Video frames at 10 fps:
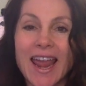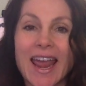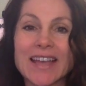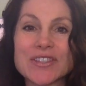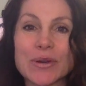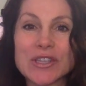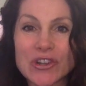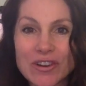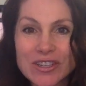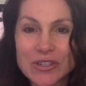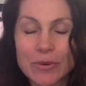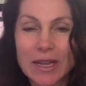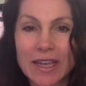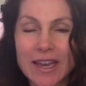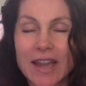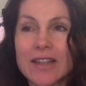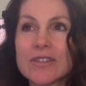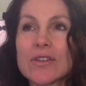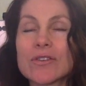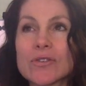And so I started doing it, and
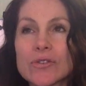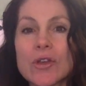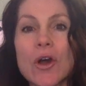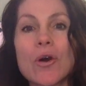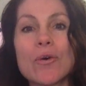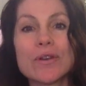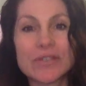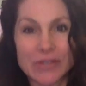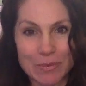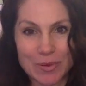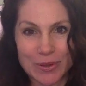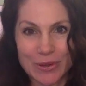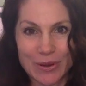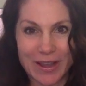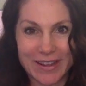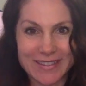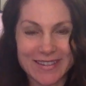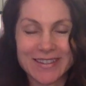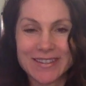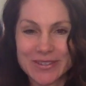it's so simple, you guys.
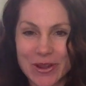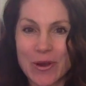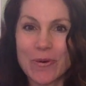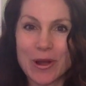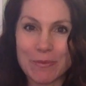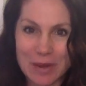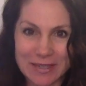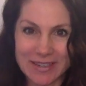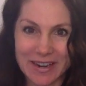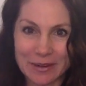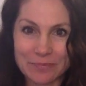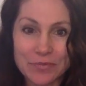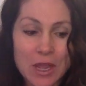It's so amazing.